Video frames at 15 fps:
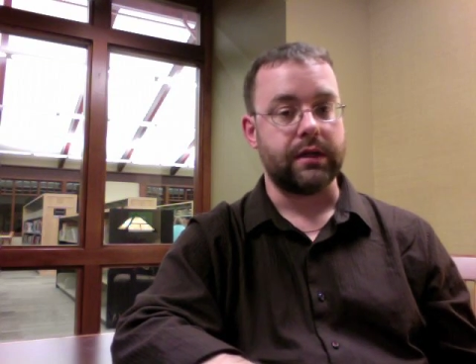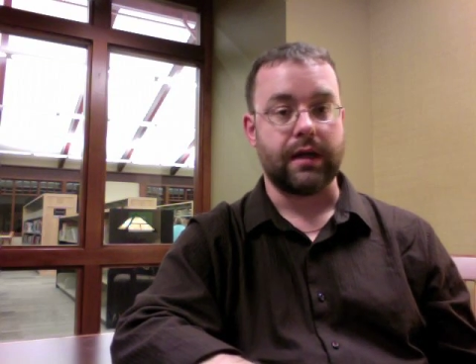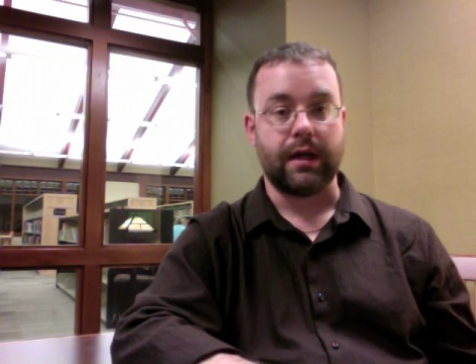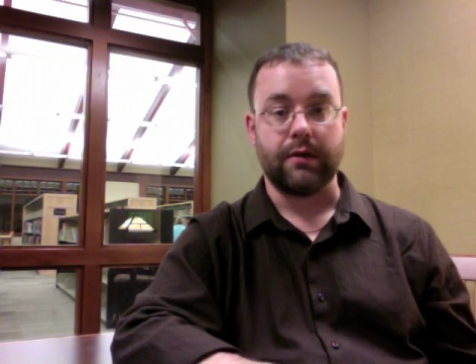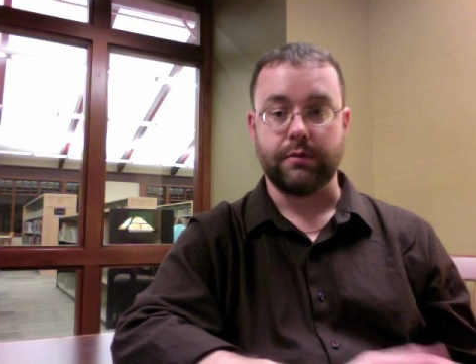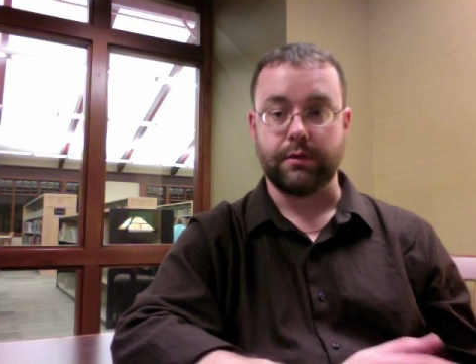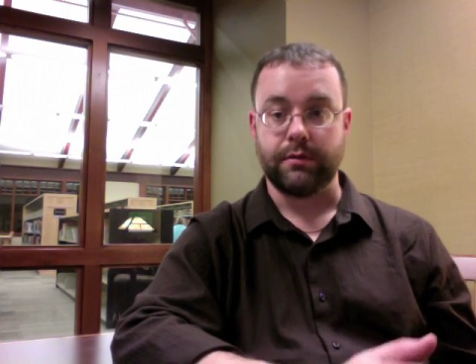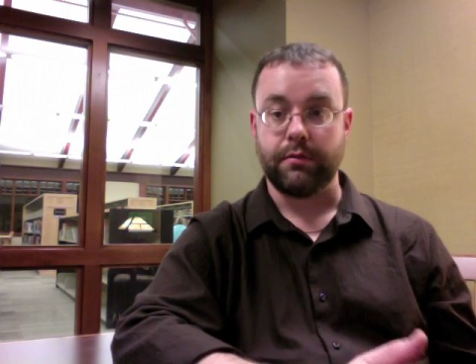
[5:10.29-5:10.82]
and
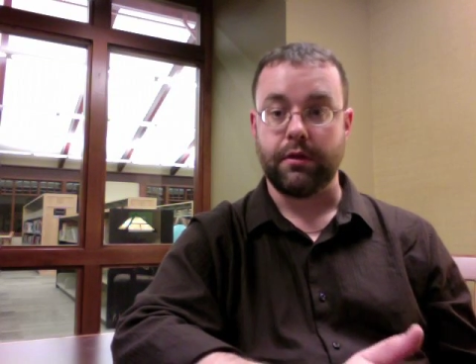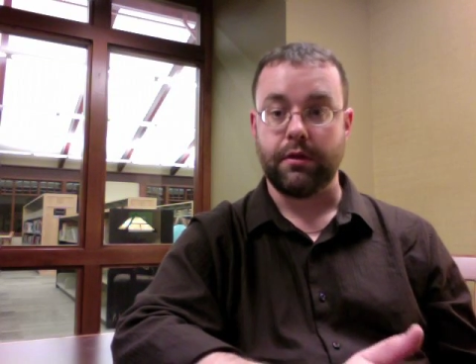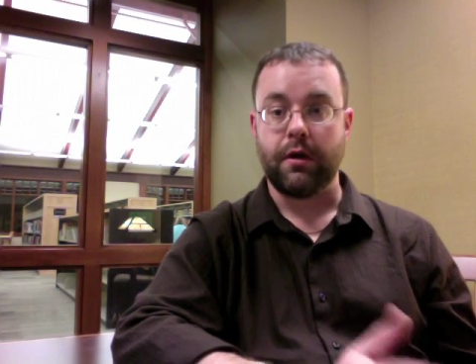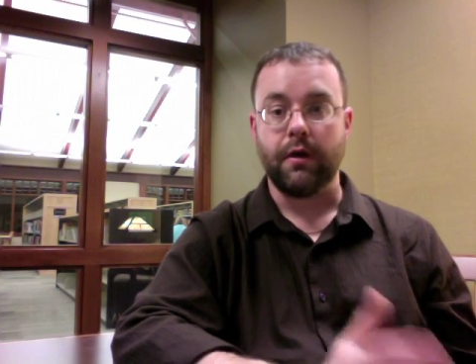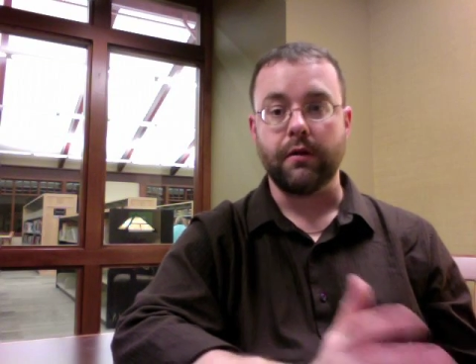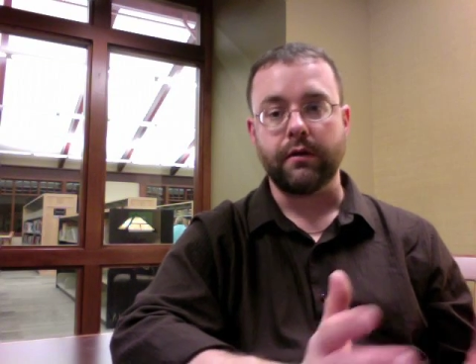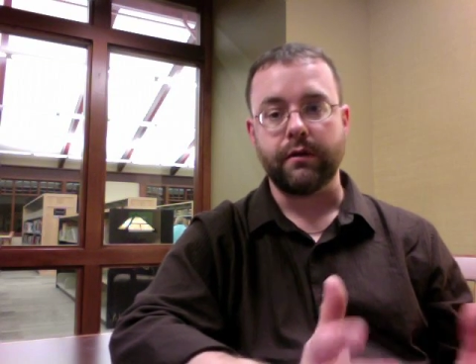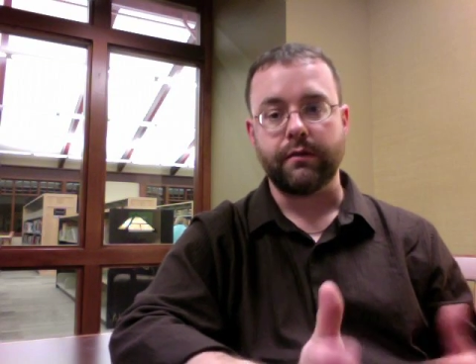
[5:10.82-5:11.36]
how is a
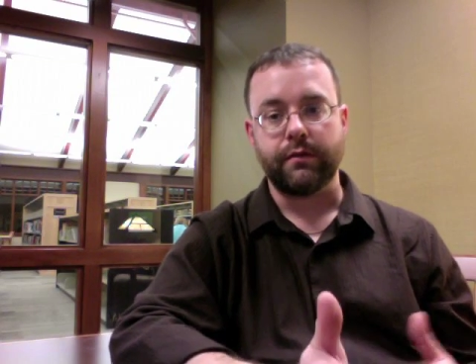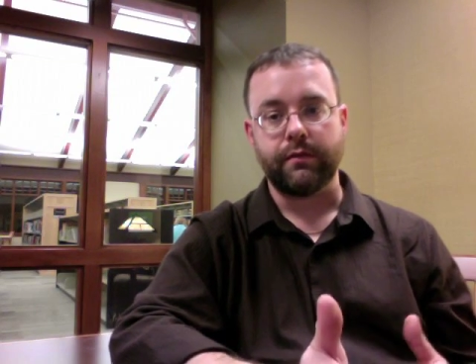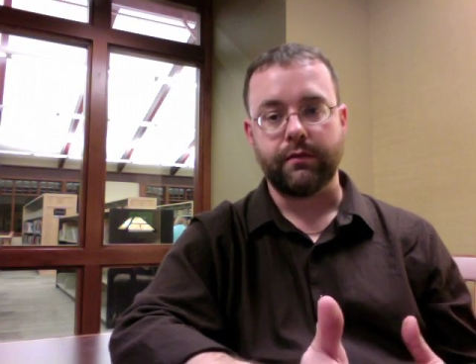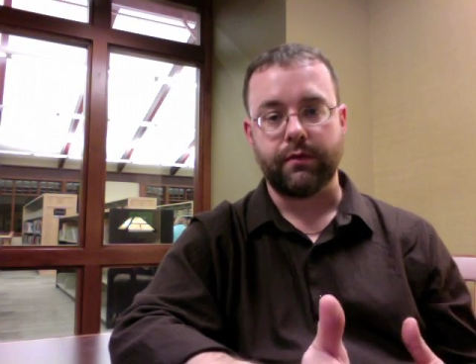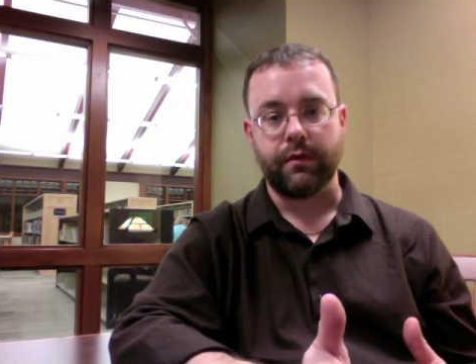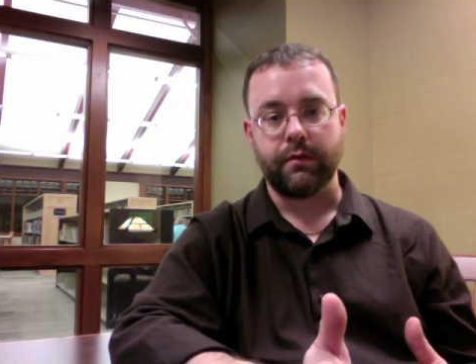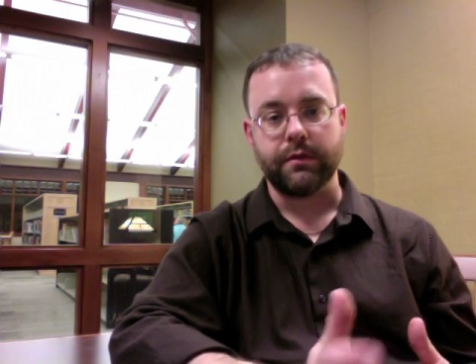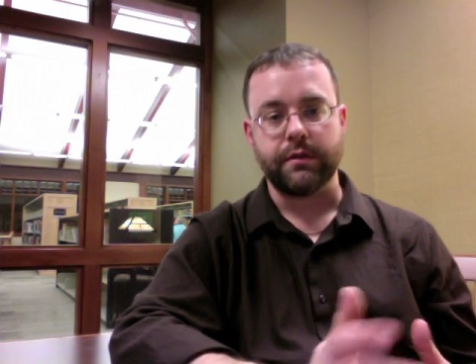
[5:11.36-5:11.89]
blog different
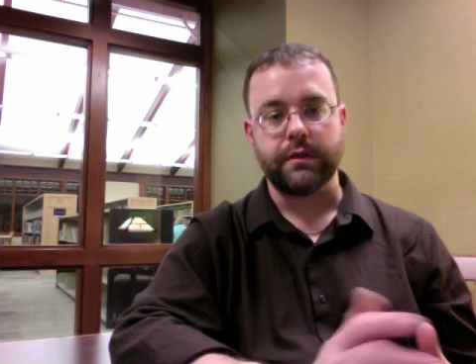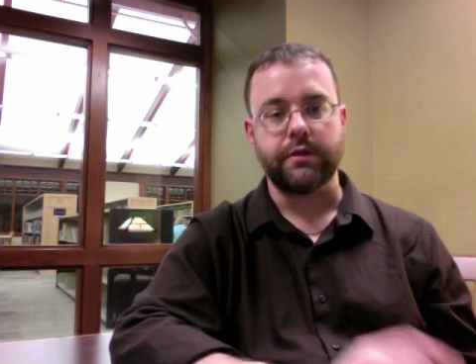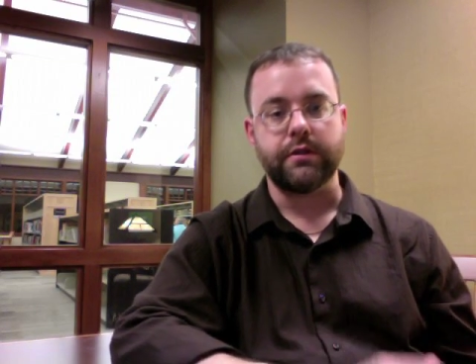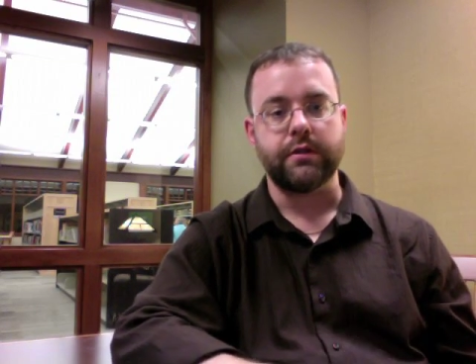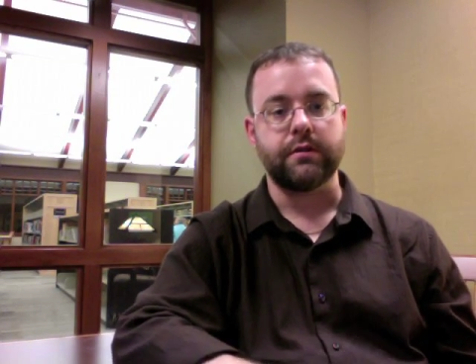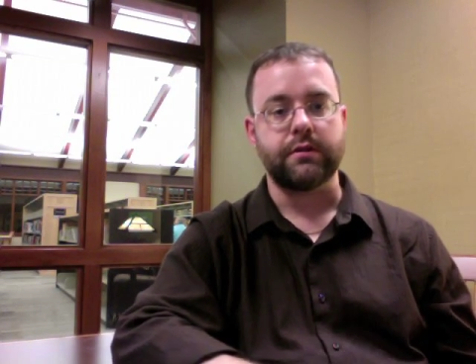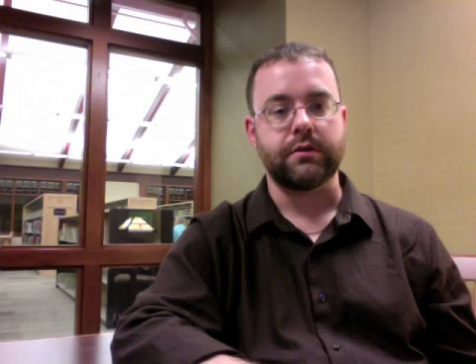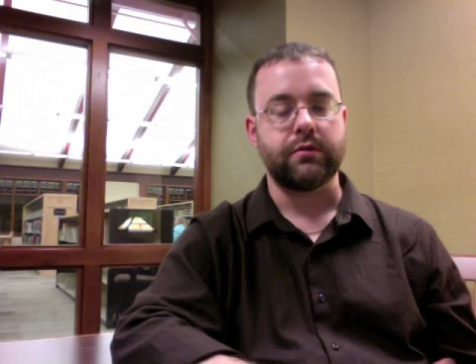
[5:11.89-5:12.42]
from a
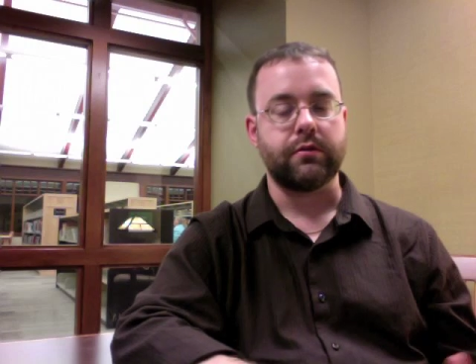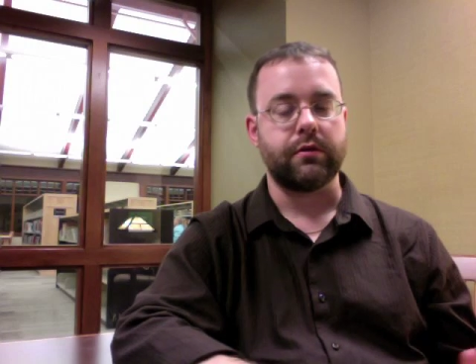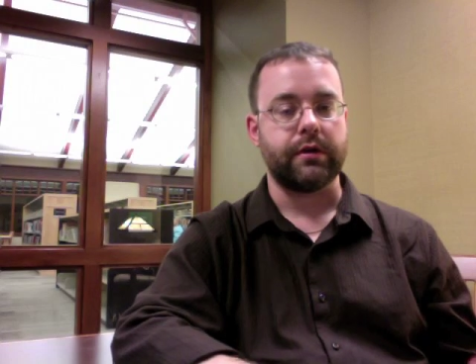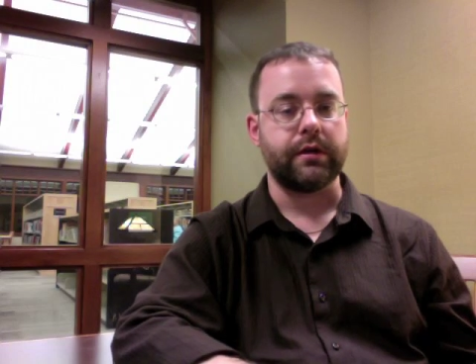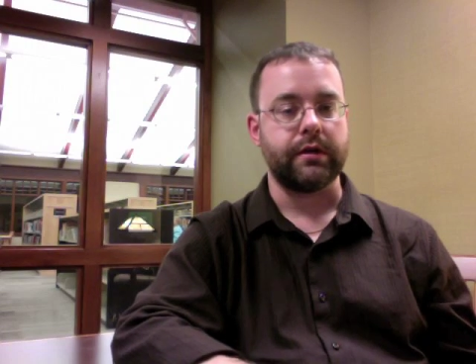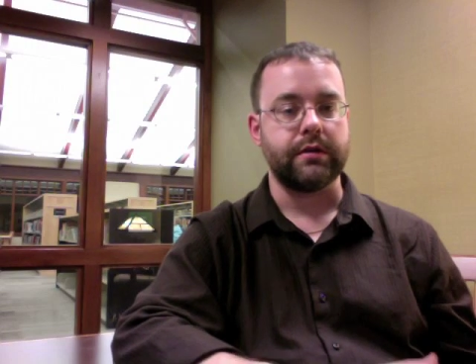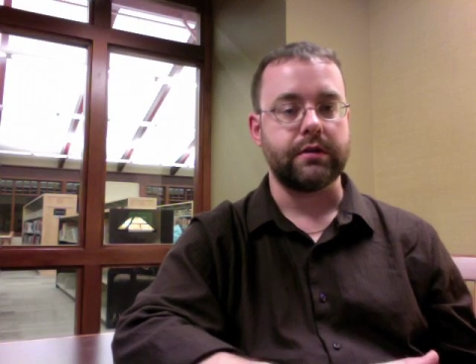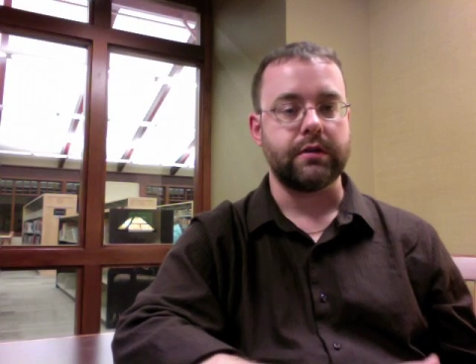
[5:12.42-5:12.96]
digital
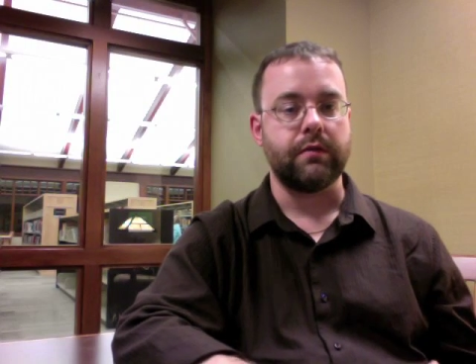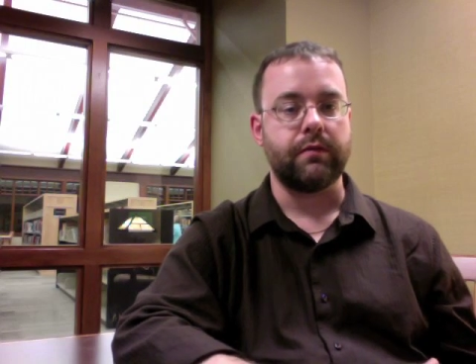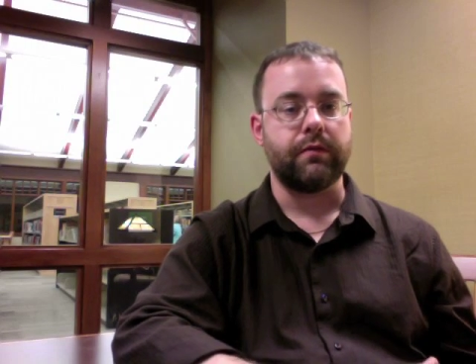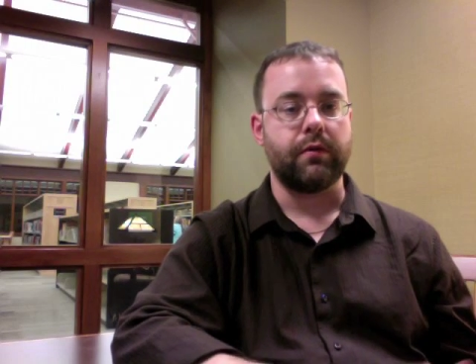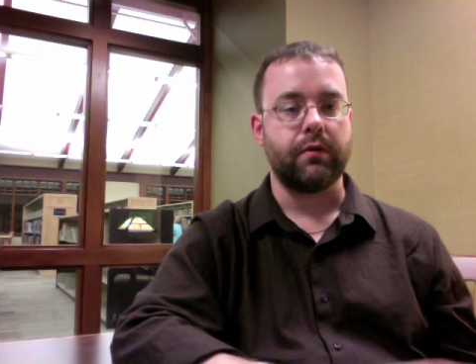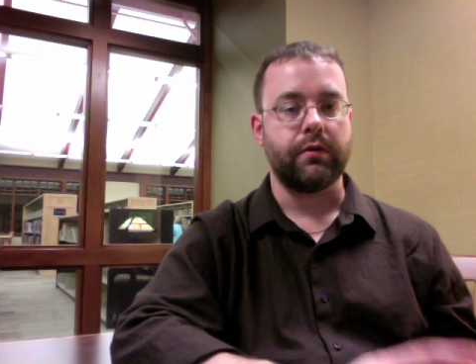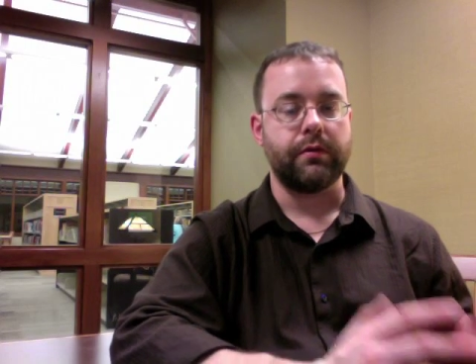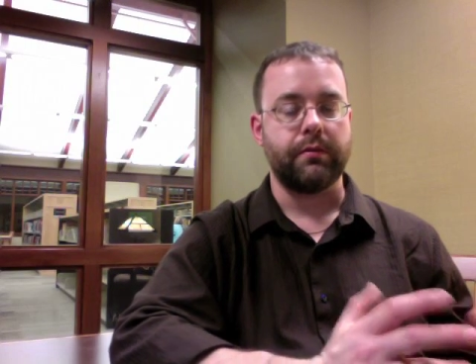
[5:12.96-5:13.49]
story, and so
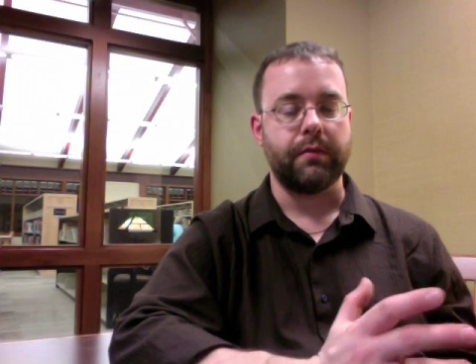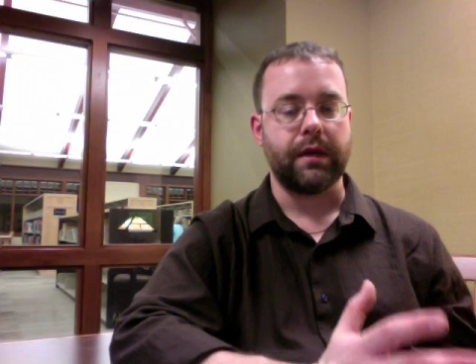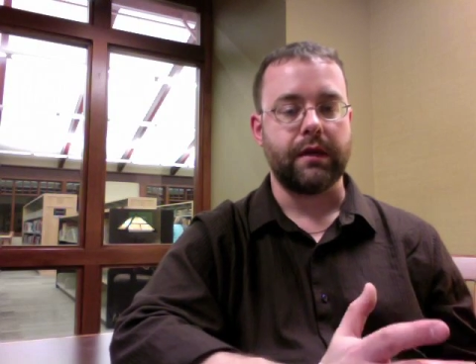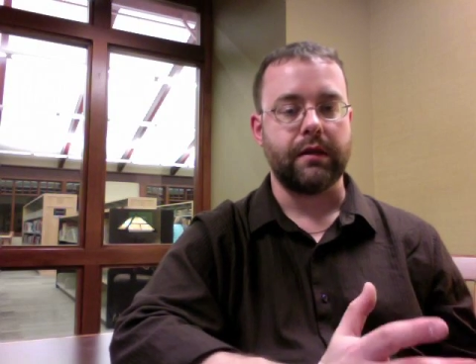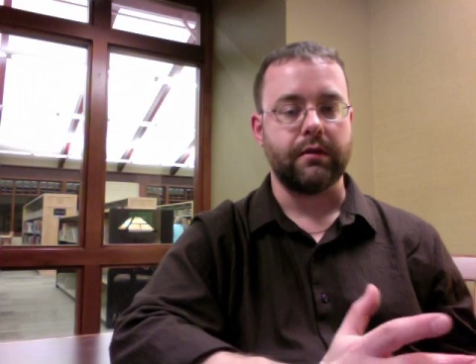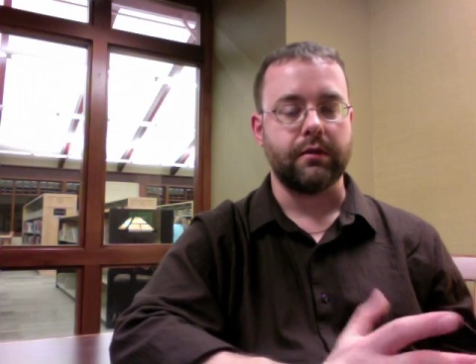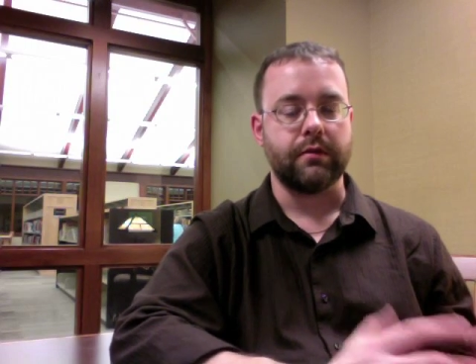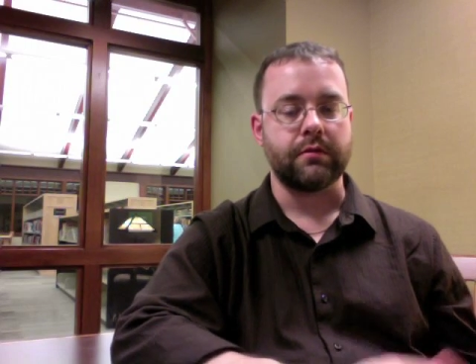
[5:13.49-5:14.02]
forth, and
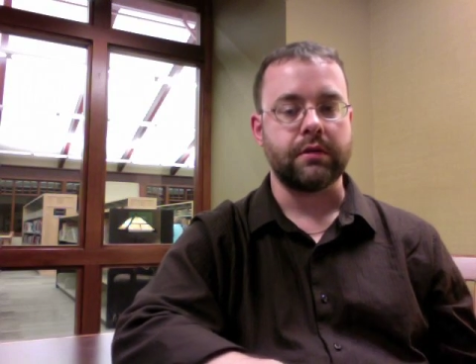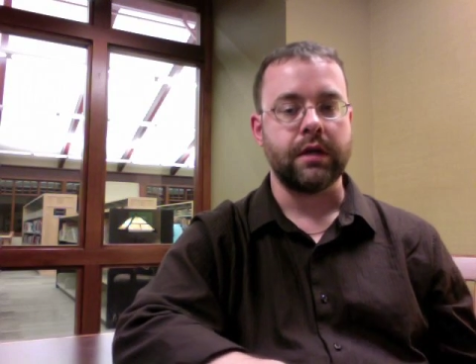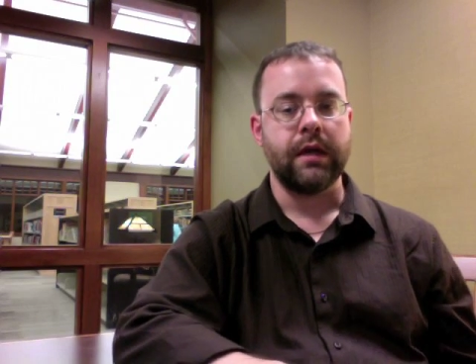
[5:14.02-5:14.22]
making those